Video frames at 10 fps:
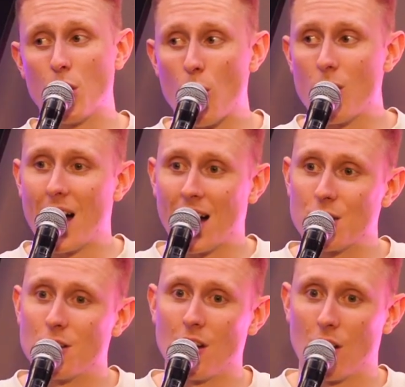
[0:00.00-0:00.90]
don't
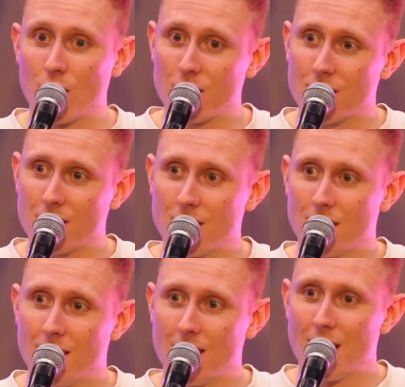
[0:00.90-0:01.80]
actually like.
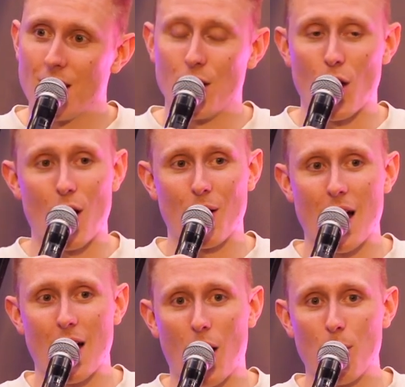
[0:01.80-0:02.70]

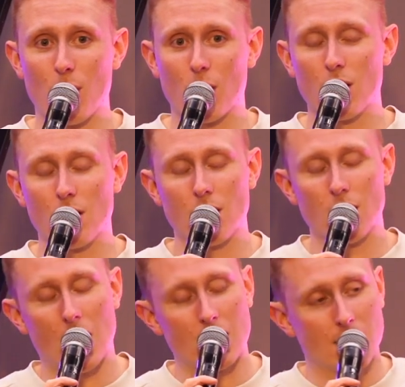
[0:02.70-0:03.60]
I'm not going
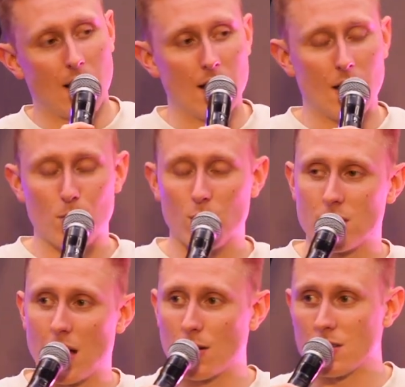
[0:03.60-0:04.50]
to ask Caleb or
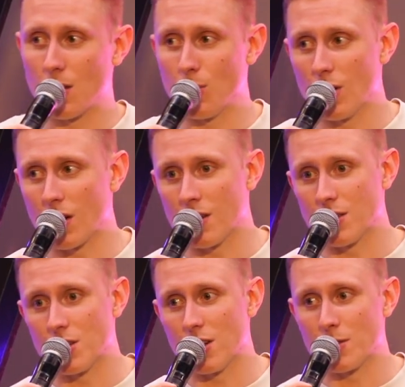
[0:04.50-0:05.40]
Tan because they work at
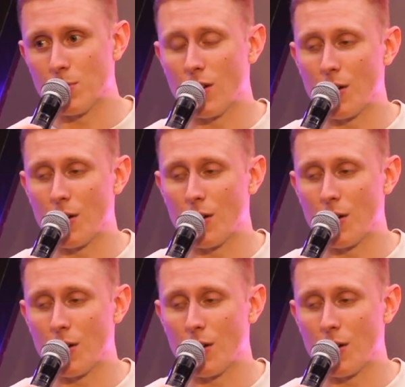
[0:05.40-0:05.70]
the church, but